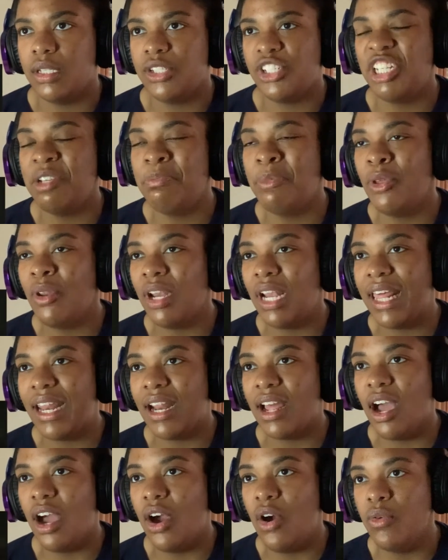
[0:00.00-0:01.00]
She
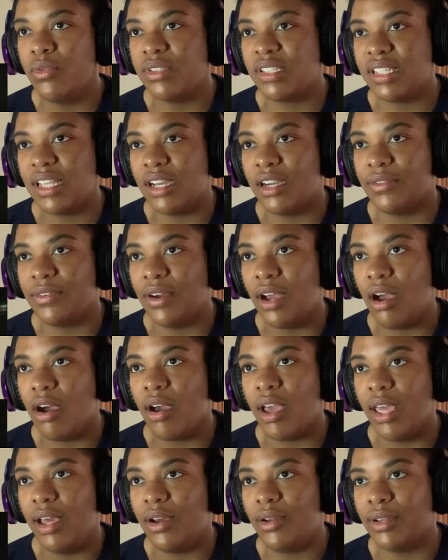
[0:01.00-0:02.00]
mutilated her own self.
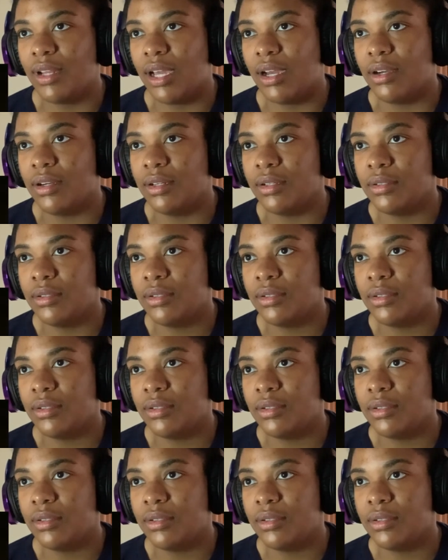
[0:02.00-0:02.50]
Oh, hell no.